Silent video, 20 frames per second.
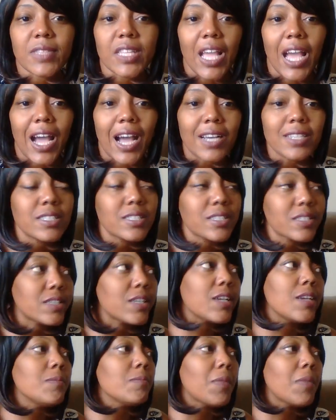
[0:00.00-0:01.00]
I
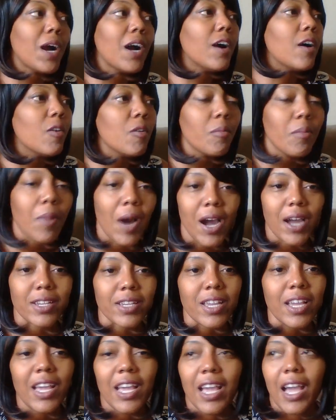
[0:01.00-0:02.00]
steam my whole body.
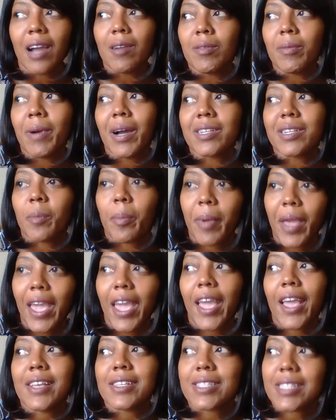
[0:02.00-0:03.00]
I'm about to
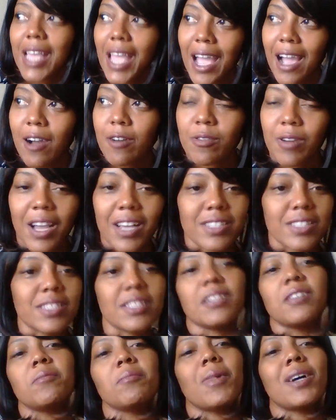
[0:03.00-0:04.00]
pass out. I
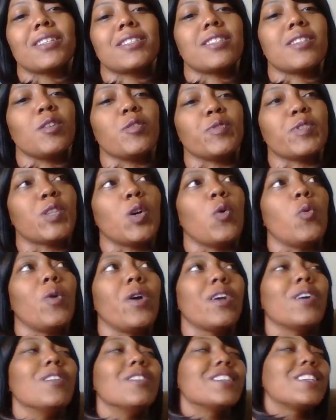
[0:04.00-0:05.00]
steam myself so
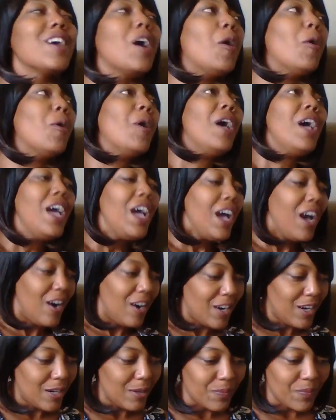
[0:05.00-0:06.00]
well. So,
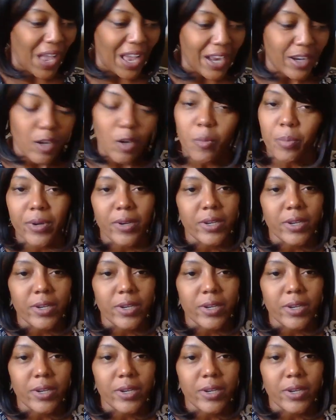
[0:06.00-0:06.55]
I don't